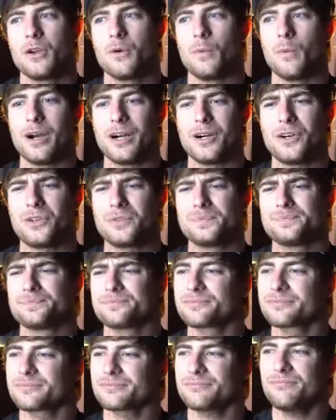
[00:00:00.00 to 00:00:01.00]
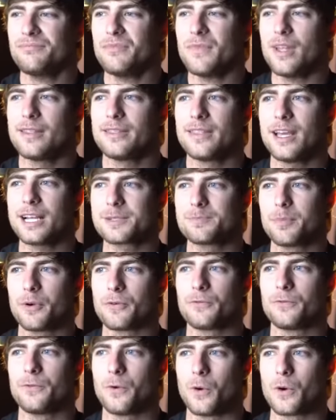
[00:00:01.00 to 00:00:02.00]
Well, That's
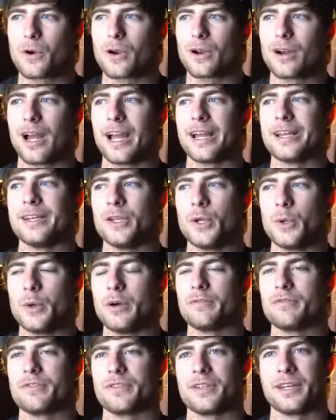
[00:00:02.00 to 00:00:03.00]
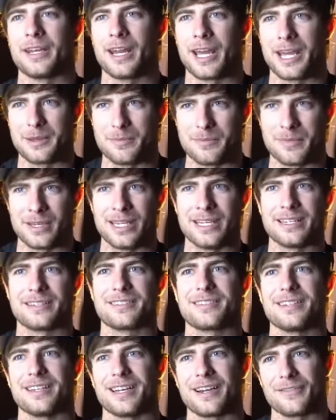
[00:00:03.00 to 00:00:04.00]
before I knew of the night
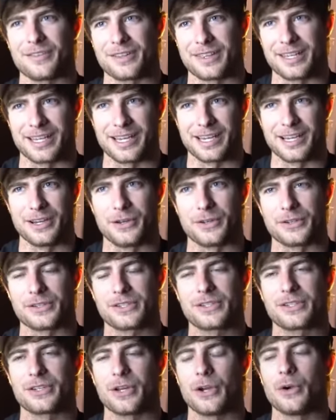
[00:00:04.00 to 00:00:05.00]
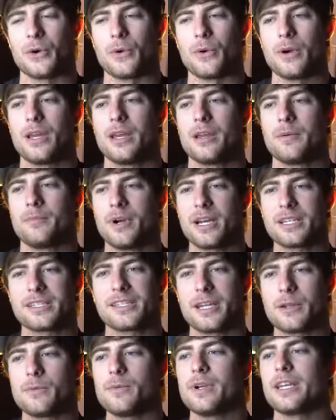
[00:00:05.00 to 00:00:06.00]
meets and everything else. So
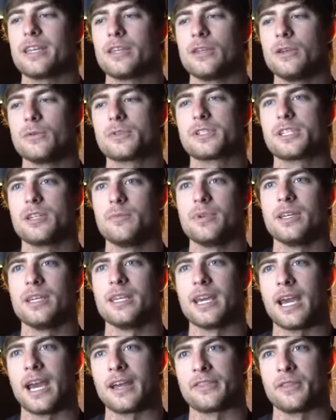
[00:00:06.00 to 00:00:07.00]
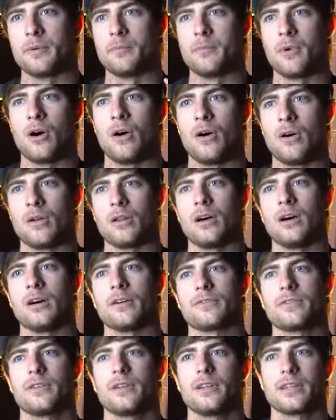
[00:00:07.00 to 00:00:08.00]
Mustang Week used to be at the mall
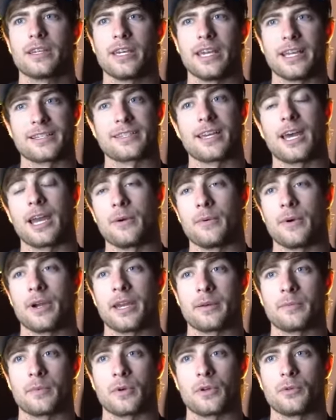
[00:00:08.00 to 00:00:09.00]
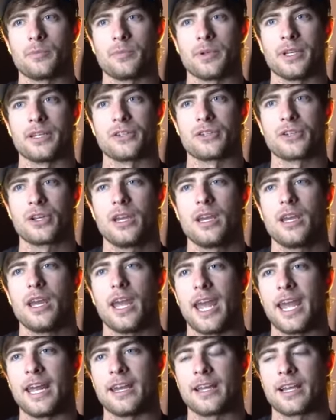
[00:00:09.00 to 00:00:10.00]
off Kings Highway in Myrtle Beach.
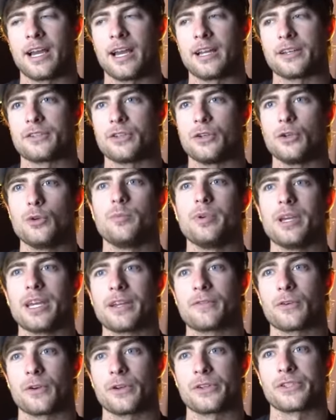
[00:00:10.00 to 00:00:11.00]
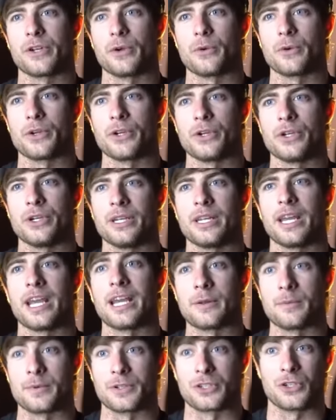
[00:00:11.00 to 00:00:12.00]
And it got too big for its own good,
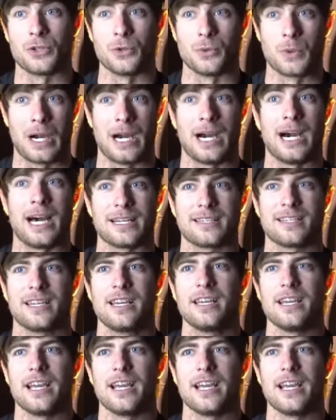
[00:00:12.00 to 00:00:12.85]
and it was too hot.